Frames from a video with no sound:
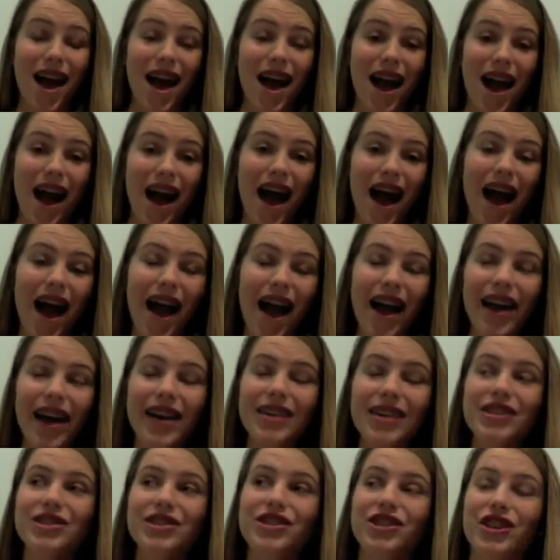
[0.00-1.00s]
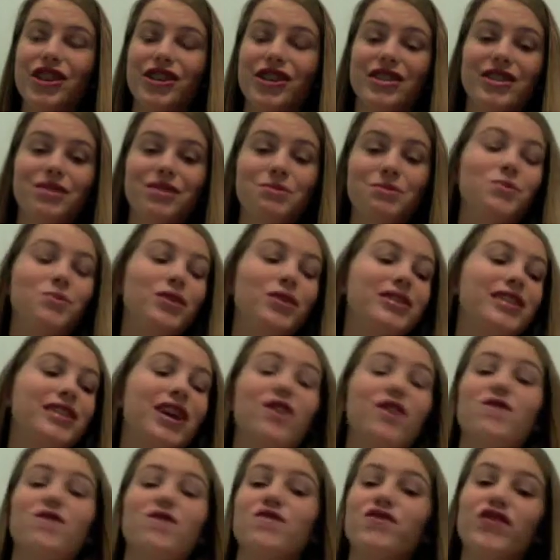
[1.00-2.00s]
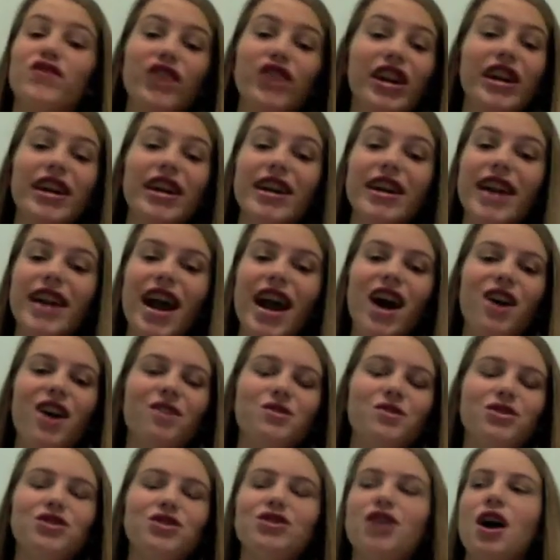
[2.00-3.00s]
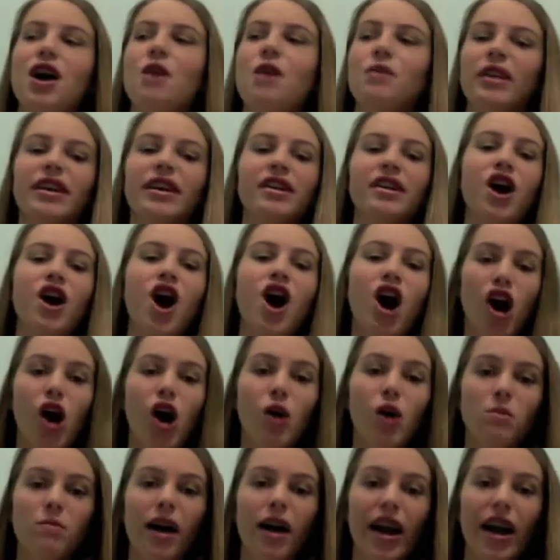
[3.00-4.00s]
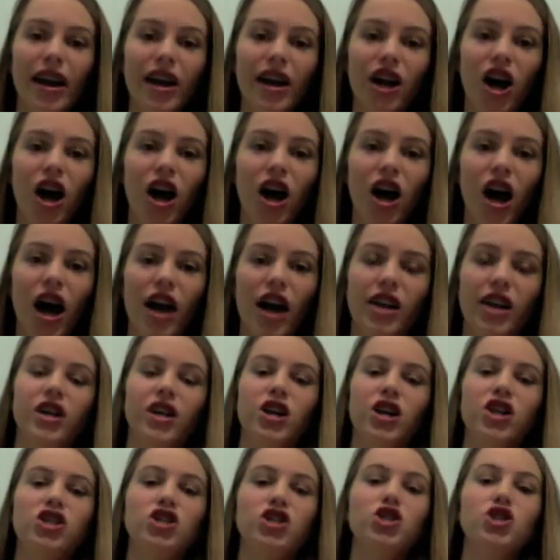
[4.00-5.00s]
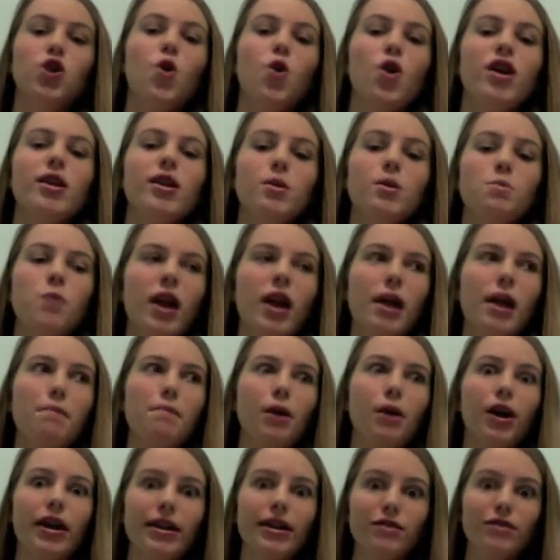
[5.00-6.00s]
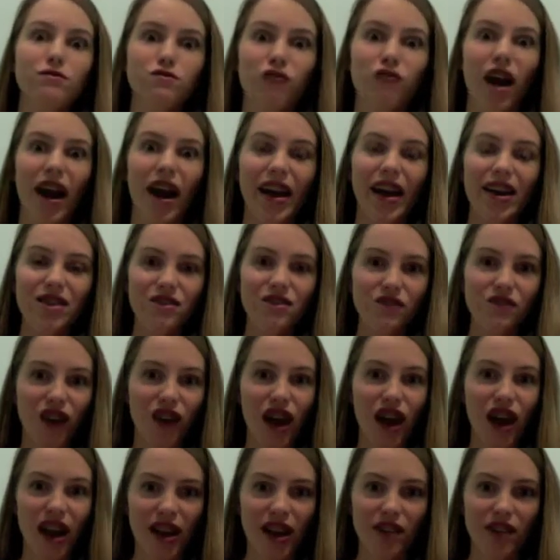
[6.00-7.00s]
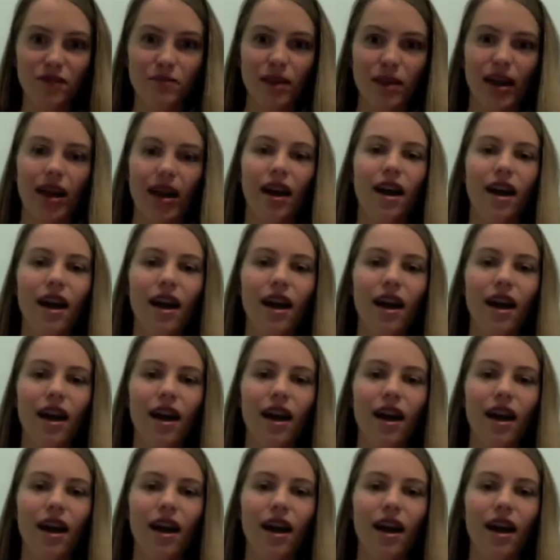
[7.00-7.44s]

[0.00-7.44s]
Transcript: I just was freaking out, oh my God, Jordan Weber is right in front of me.